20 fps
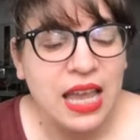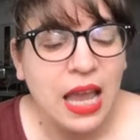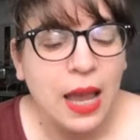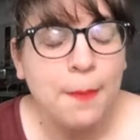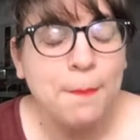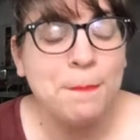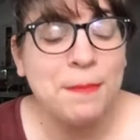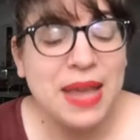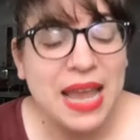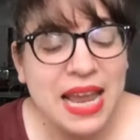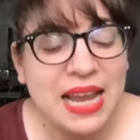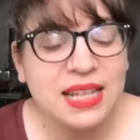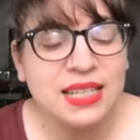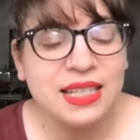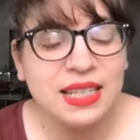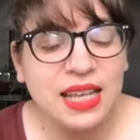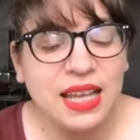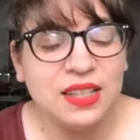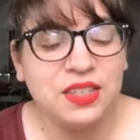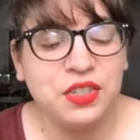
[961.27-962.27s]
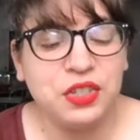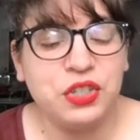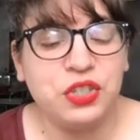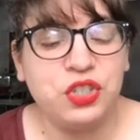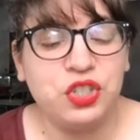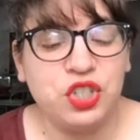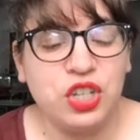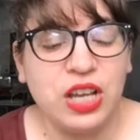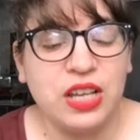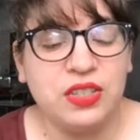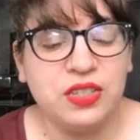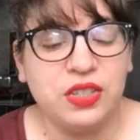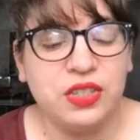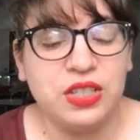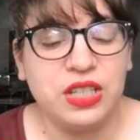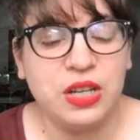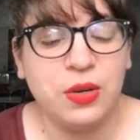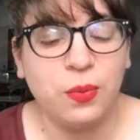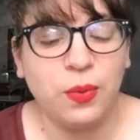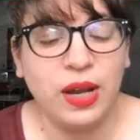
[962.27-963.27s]
It banged against his chest
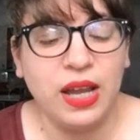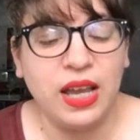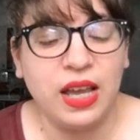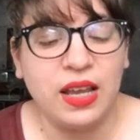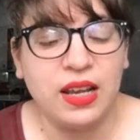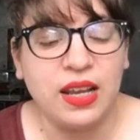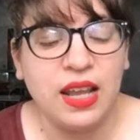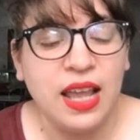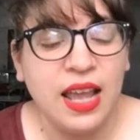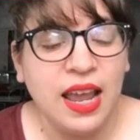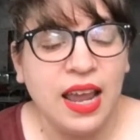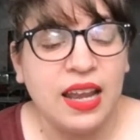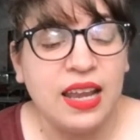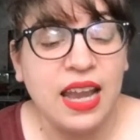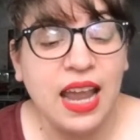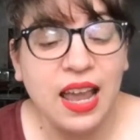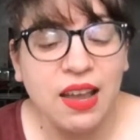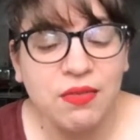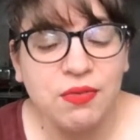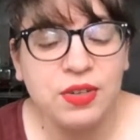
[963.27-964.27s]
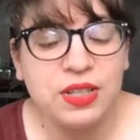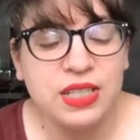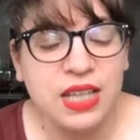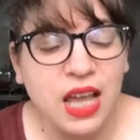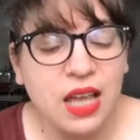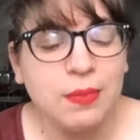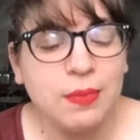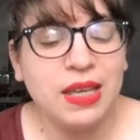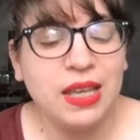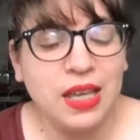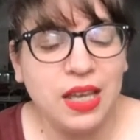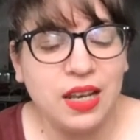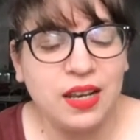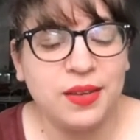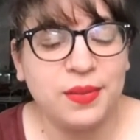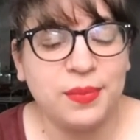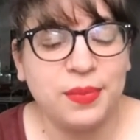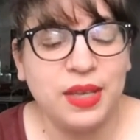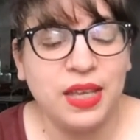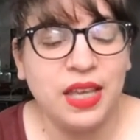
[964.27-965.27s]
as he ran, and every time it hit
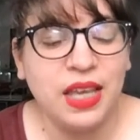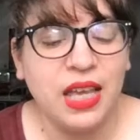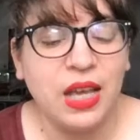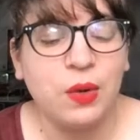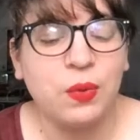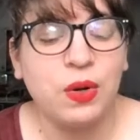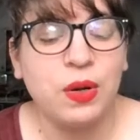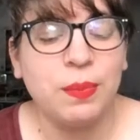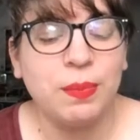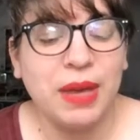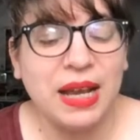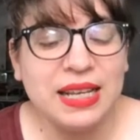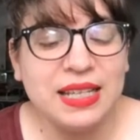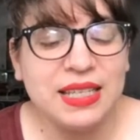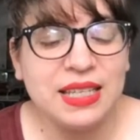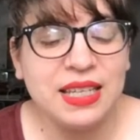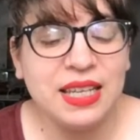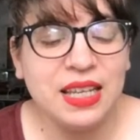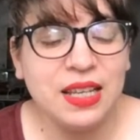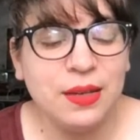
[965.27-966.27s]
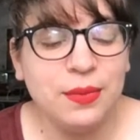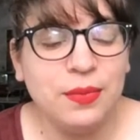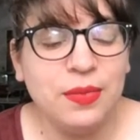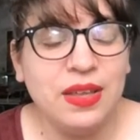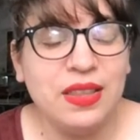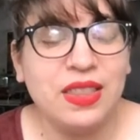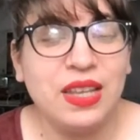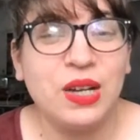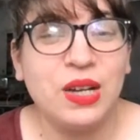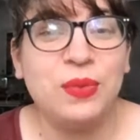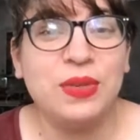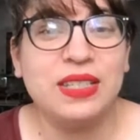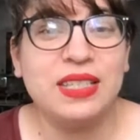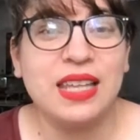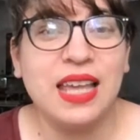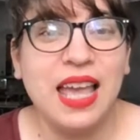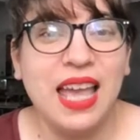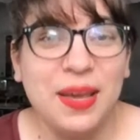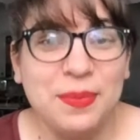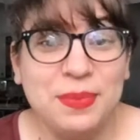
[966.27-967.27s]
him, it reminded him that it was
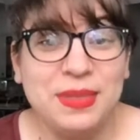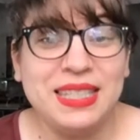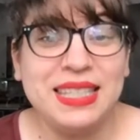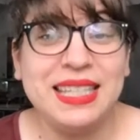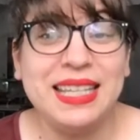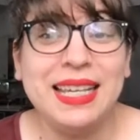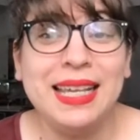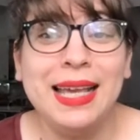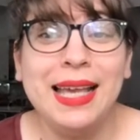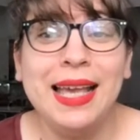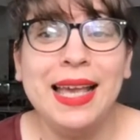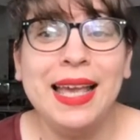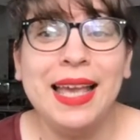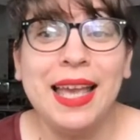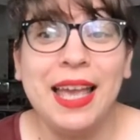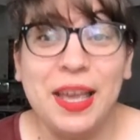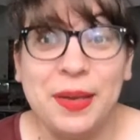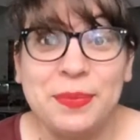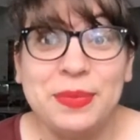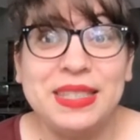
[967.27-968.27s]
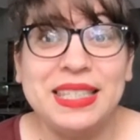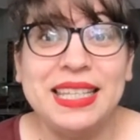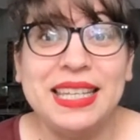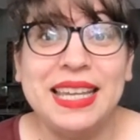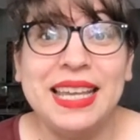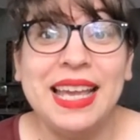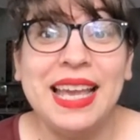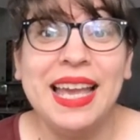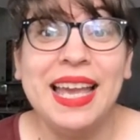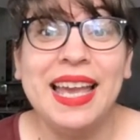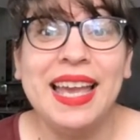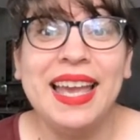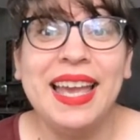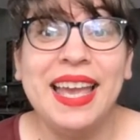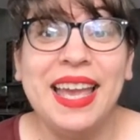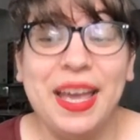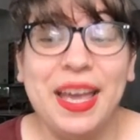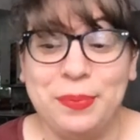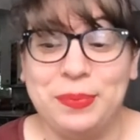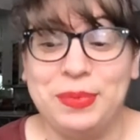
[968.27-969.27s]
empty, empty,
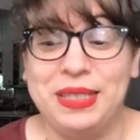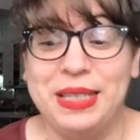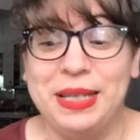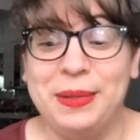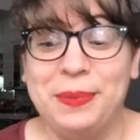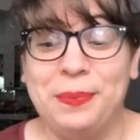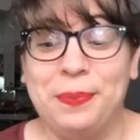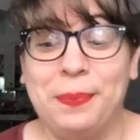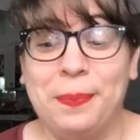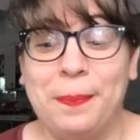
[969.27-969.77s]
empty.